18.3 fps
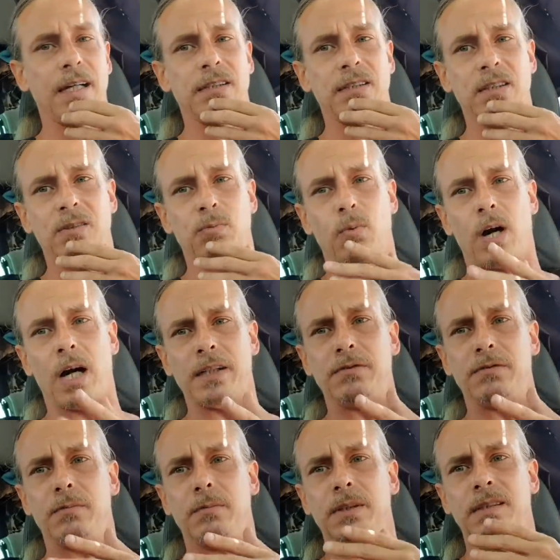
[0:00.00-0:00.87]
I just
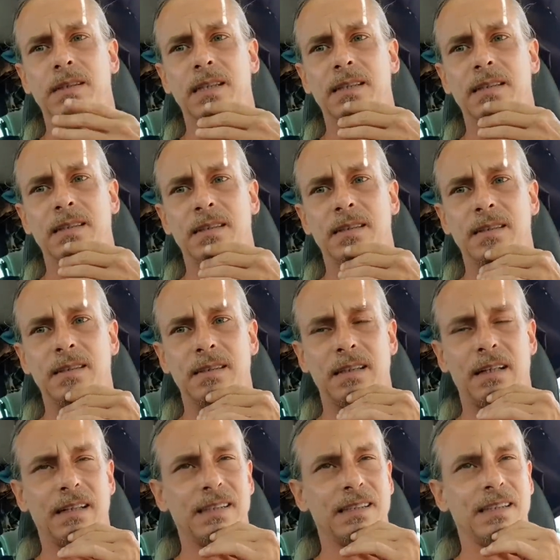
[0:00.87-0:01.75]
watched from a
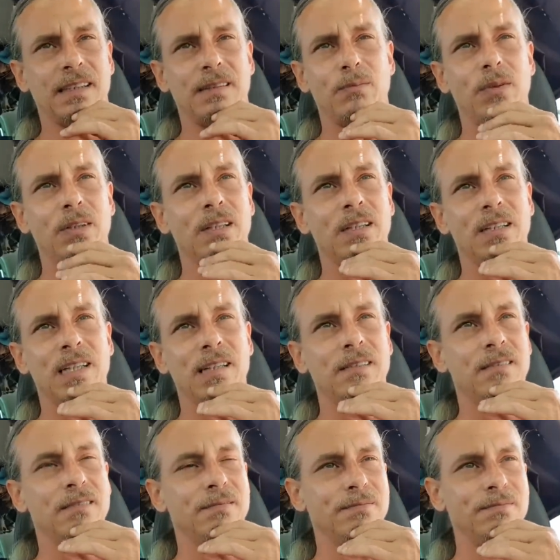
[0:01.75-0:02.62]
distance, and I was like, "What?"
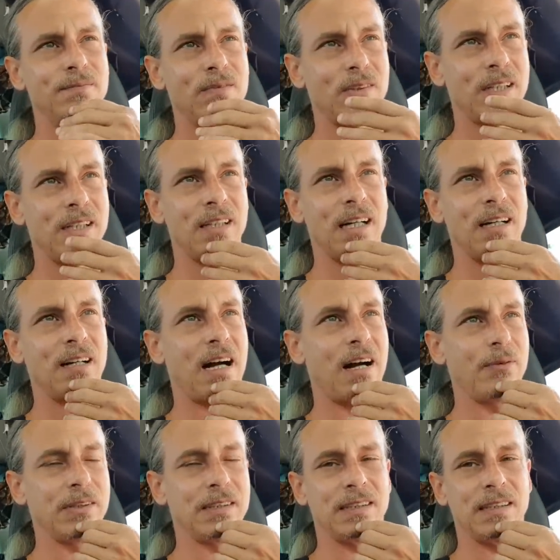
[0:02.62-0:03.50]
It, like
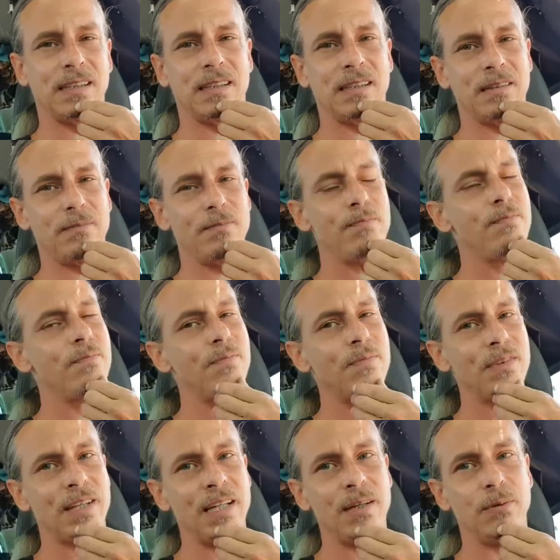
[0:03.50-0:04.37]
I was thinking
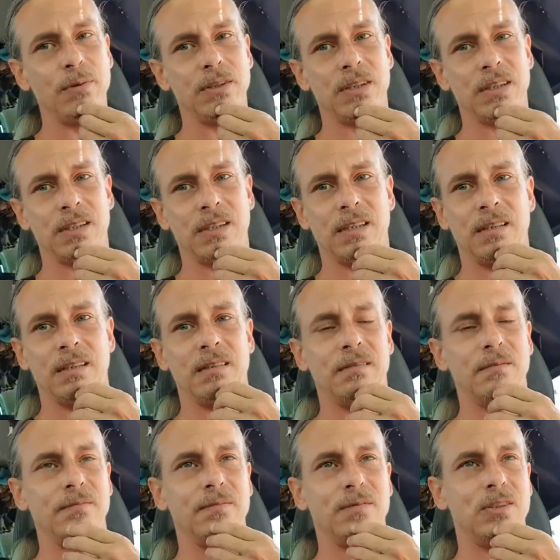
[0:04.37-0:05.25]
he was just going
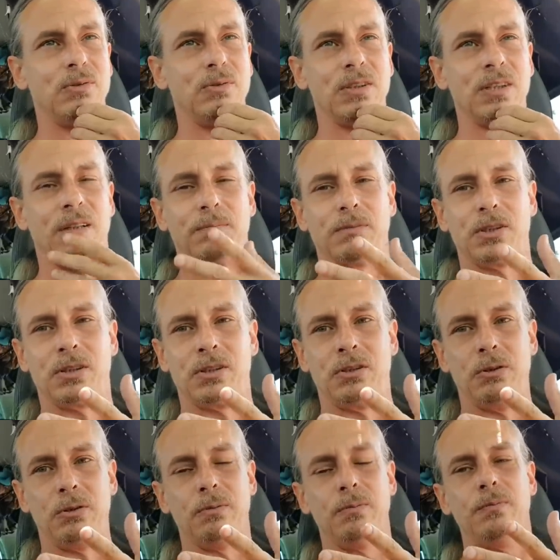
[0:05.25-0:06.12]
to do something
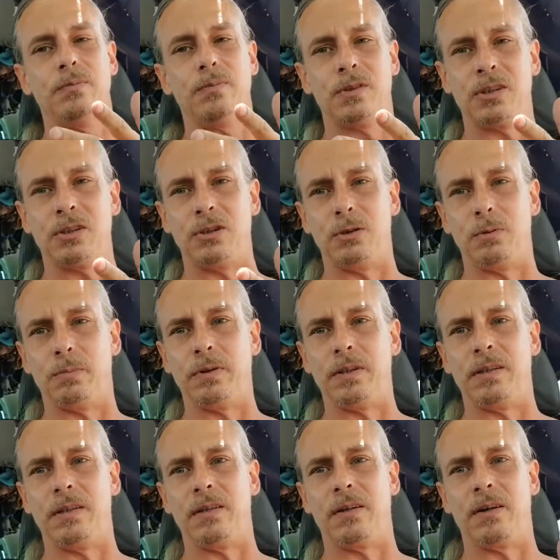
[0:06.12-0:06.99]
stu-
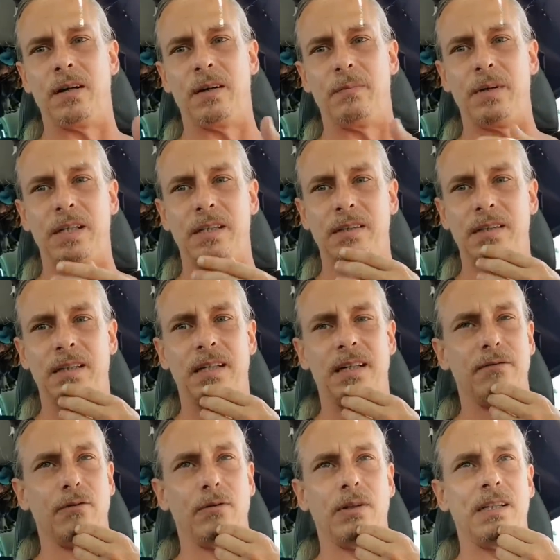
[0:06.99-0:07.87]
stupid. You know what I mean?
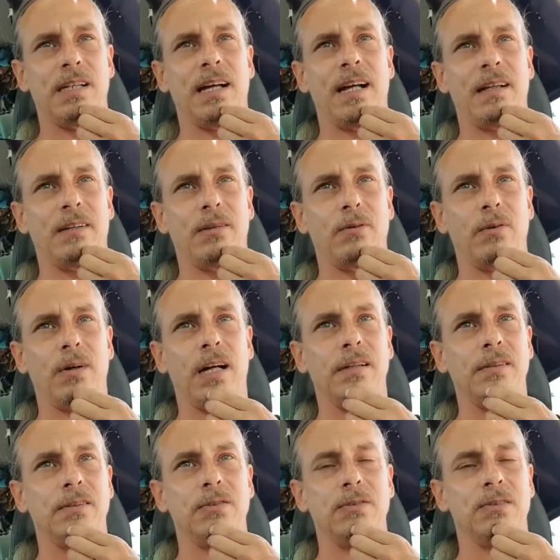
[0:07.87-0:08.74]
Get everyone gathered
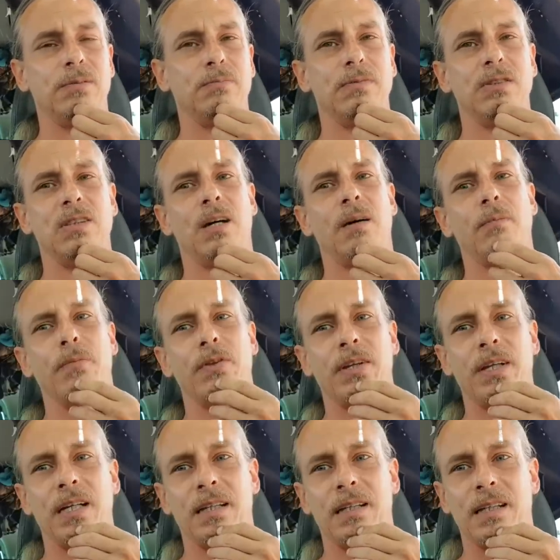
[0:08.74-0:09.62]
around, do some
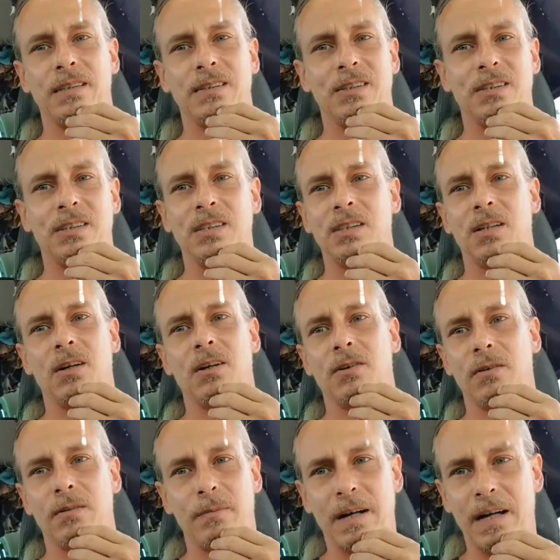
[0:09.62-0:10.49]
dumb thing, and then just
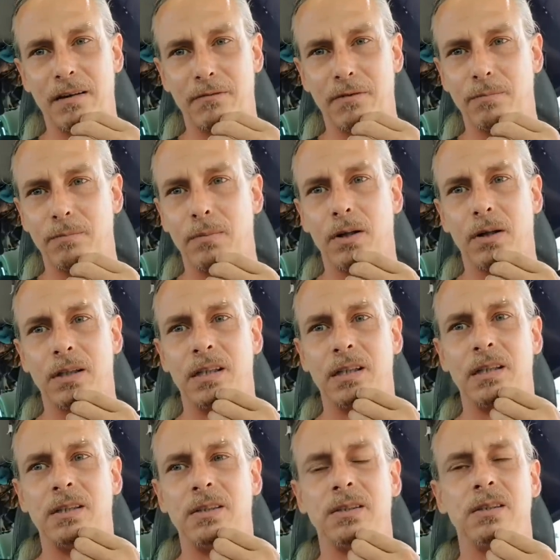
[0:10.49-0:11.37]
sucker them out of a
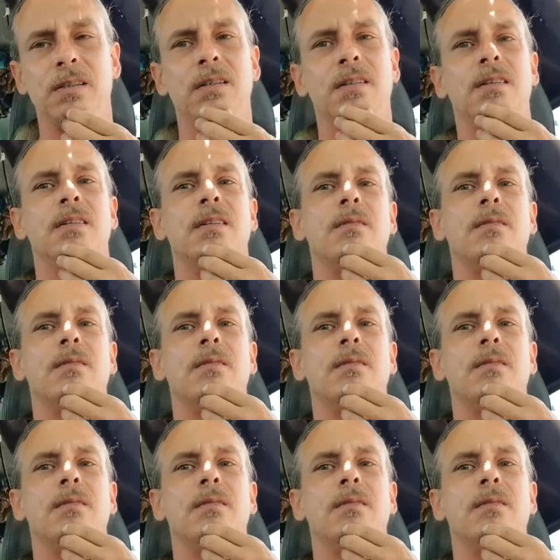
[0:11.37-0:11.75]
buck each.